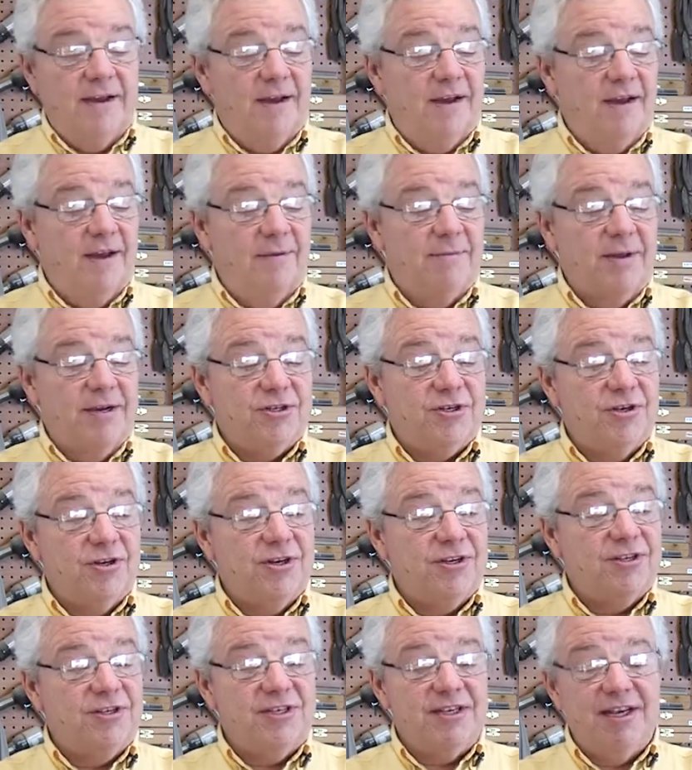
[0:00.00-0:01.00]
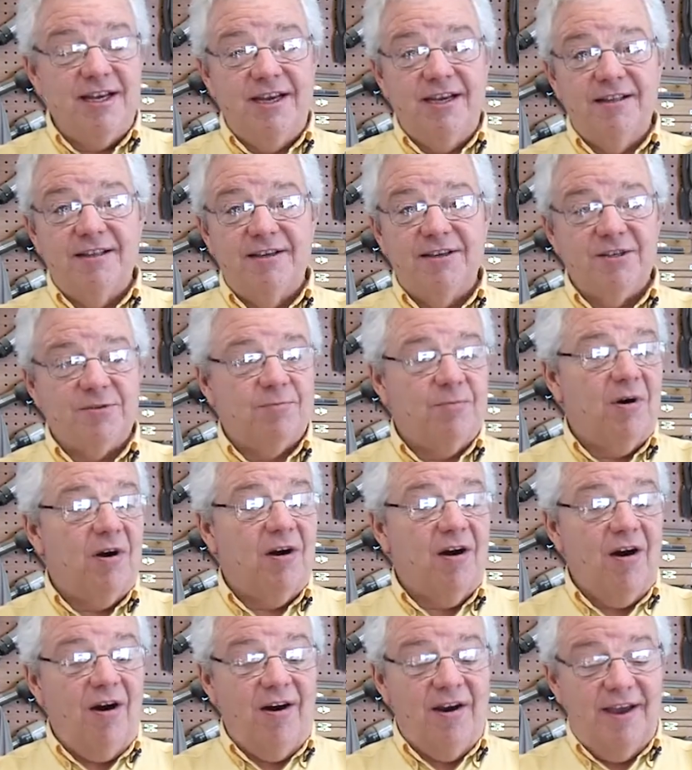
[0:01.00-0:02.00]
As you can see, this
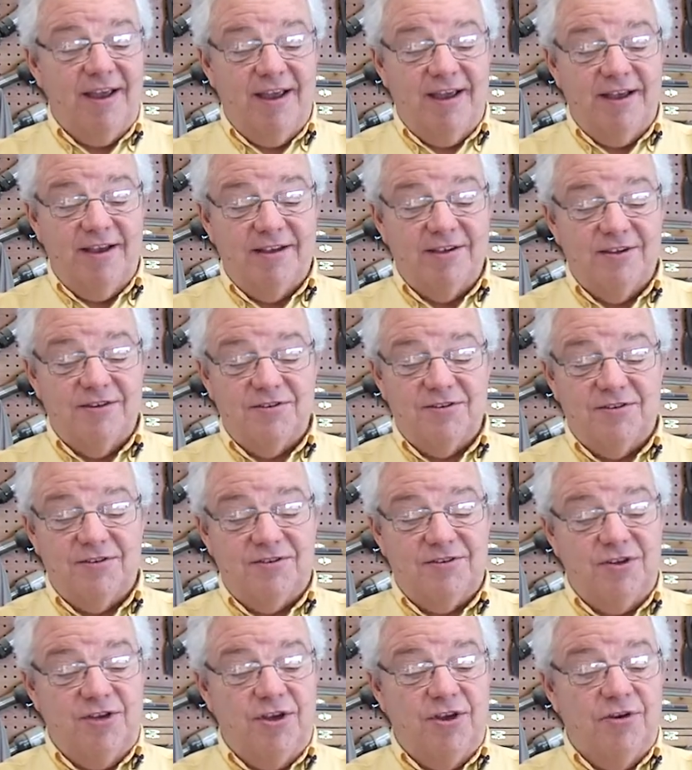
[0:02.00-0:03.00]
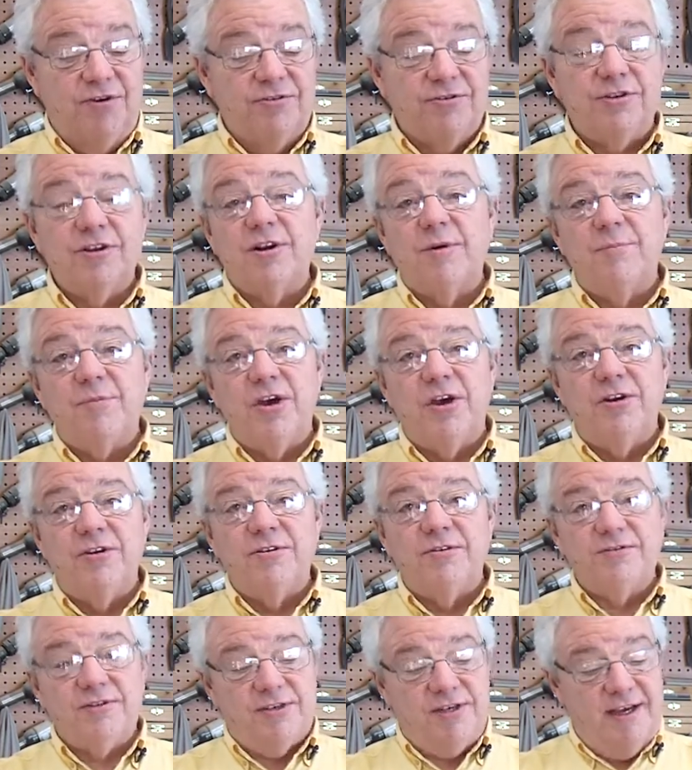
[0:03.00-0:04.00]
bar is used and
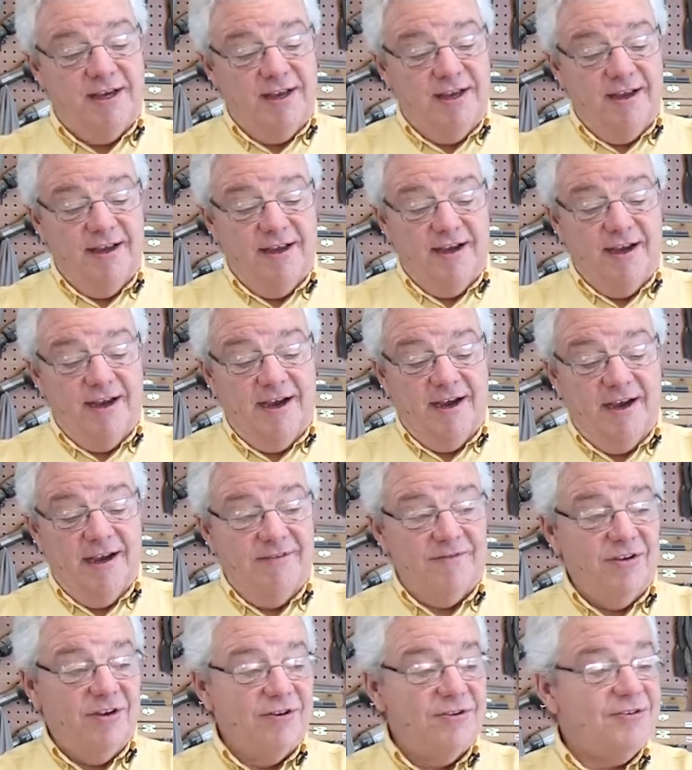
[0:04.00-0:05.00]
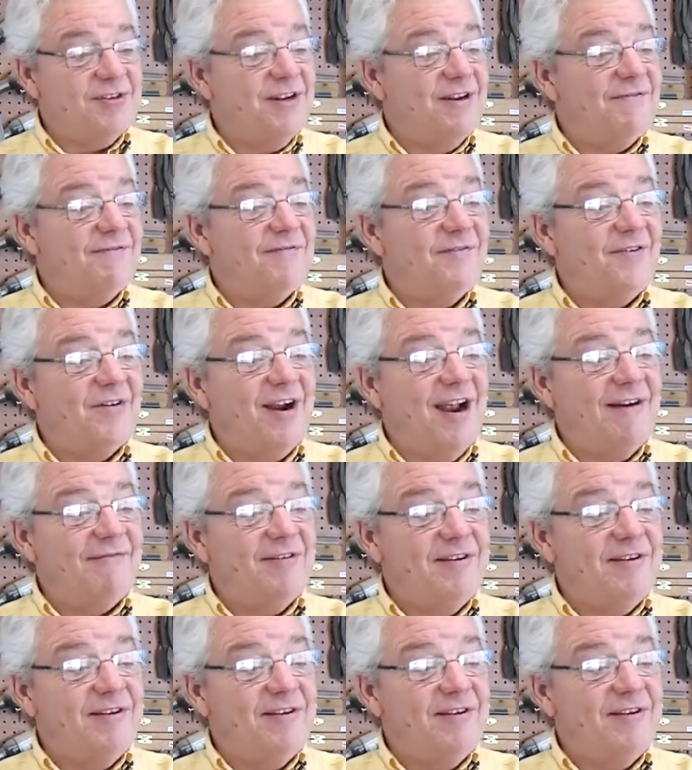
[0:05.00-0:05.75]
abused. I've used it for